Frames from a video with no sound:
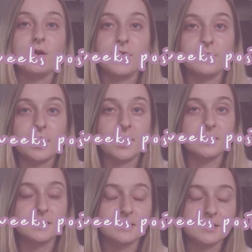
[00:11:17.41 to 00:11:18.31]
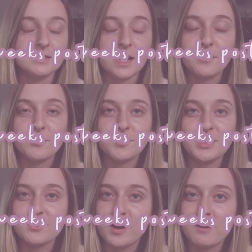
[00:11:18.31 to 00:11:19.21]
Okay, you guys, it's time for me
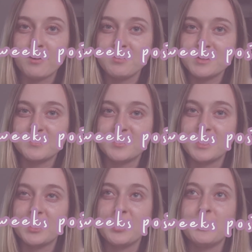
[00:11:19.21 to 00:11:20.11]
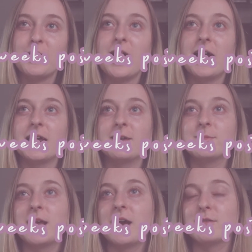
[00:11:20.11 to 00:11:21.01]
to wrap up this video. I
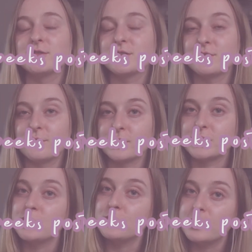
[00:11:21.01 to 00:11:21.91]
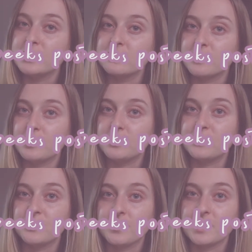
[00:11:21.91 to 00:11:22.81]
am now just over 2 weeks
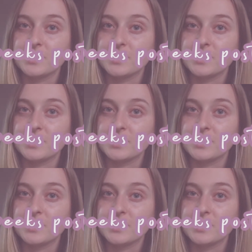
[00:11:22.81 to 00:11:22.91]
removed from my